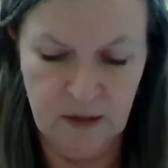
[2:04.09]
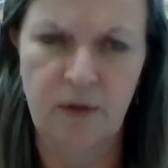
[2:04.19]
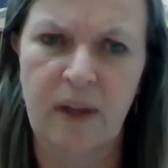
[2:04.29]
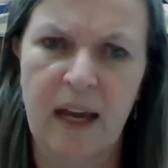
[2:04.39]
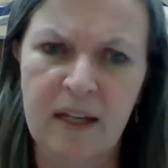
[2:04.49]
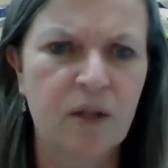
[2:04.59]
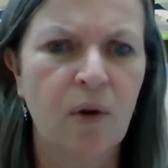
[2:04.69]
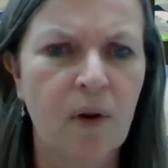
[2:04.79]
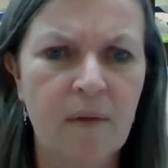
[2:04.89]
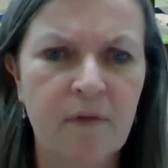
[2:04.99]
"Do they
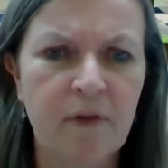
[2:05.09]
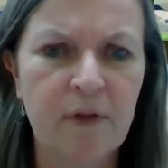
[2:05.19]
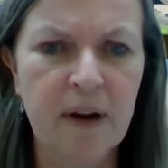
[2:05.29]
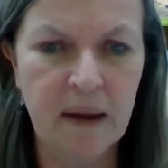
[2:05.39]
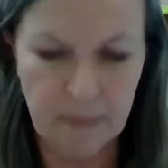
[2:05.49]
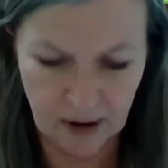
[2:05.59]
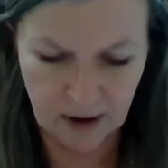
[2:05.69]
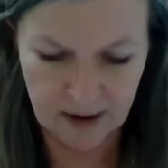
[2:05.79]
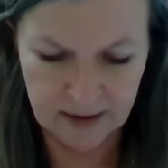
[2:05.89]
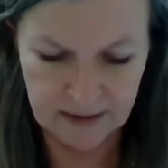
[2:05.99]
store up food in a
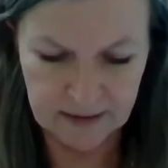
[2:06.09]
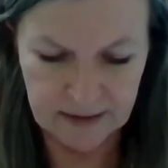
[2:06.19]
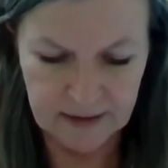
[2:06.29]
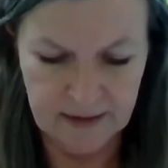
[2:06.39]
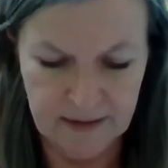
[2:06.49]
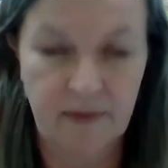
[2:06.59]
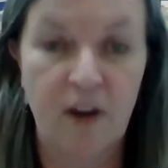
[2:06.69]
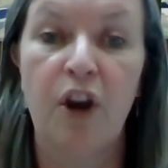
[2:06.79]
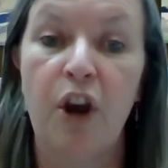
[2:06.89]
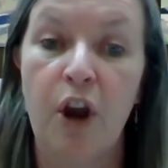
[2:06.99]
barn?
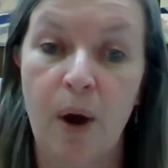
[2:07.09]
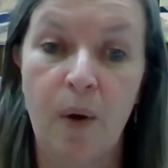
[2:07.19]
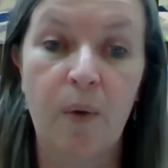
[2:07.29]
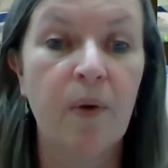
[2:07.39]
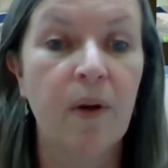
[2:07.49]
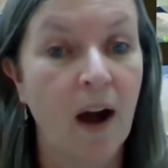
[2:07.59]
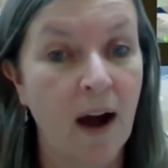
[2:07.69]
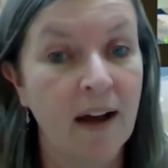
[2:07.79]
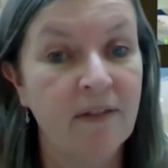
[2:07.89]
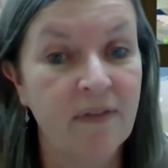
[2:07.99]
No,
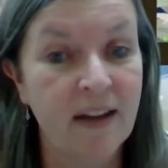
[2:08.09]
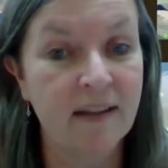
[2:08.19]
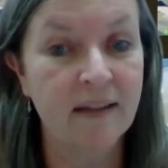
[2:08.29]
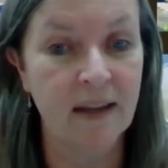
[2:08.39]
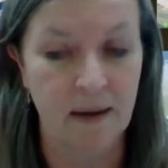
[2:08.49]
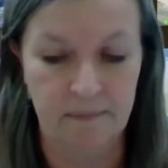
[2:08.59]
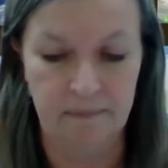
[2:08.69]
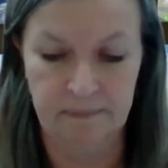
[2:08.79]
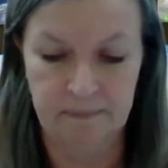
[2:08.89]
God feeds them."